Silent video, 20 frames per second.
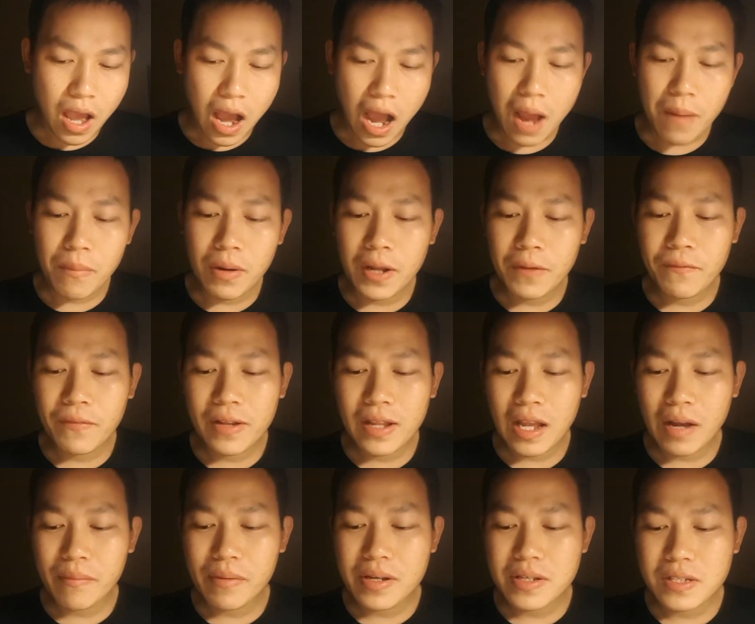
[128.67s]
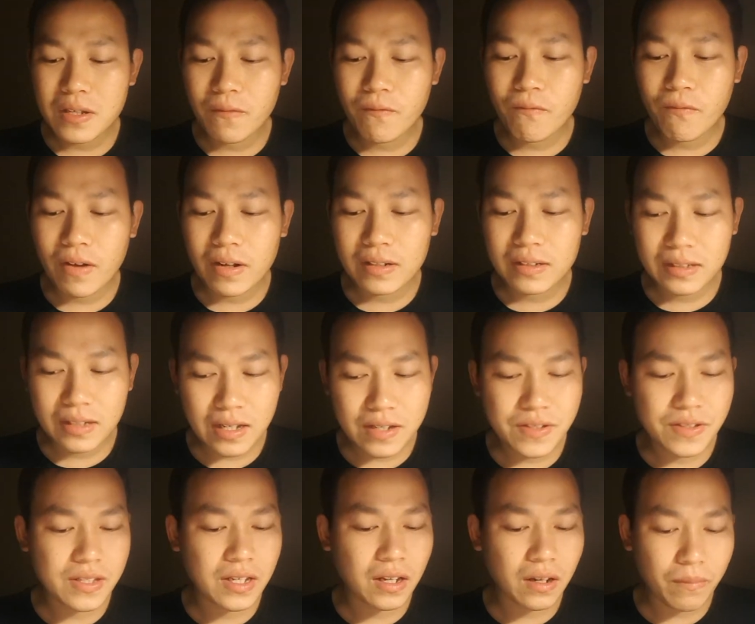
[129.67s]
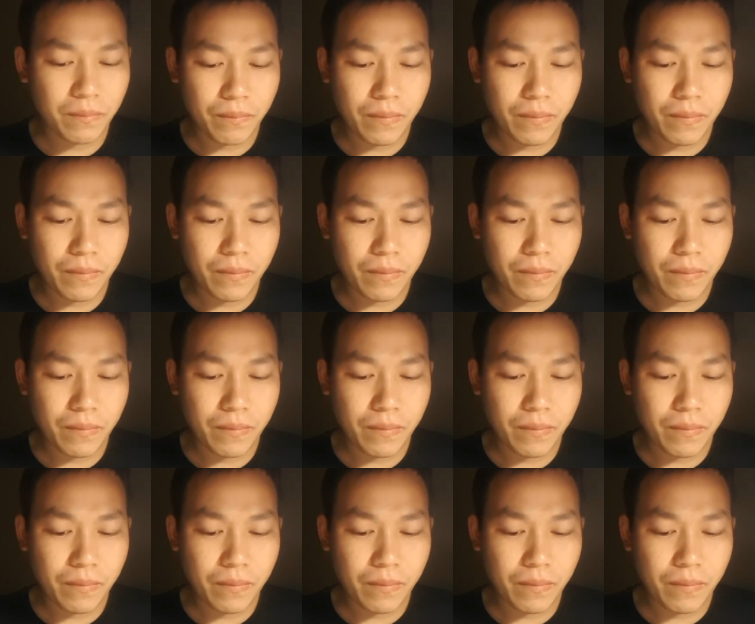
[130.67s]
I believe Vietnam is a fantastic